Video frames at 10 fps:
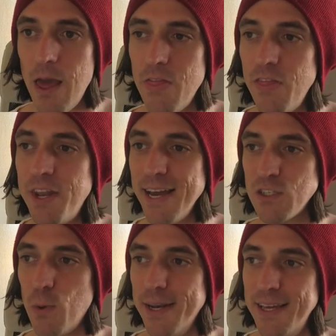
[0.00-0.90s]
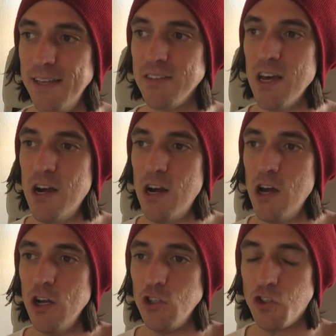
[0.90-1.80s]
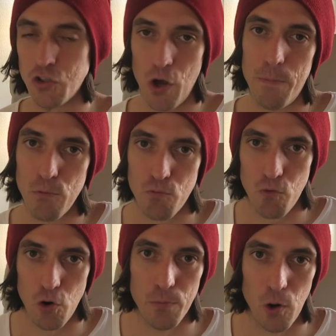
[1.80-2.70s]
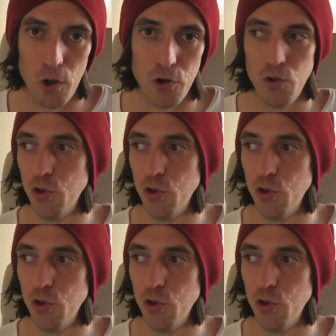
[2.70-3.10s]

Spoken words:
And then the next one is Serp Robot,